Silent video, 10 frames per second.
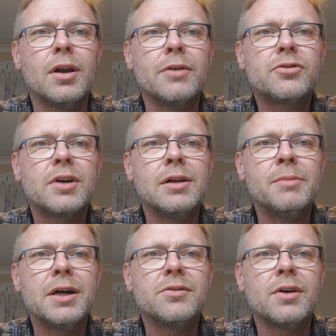I love
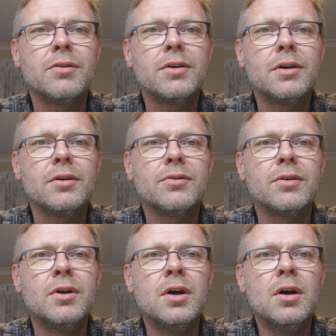Scalemates. I think it's
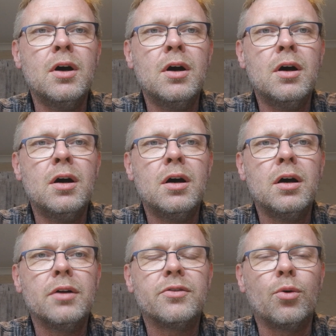
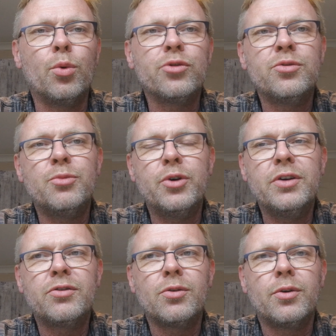an awesome
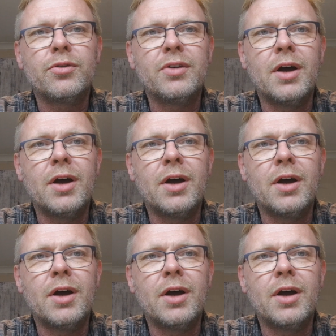resource,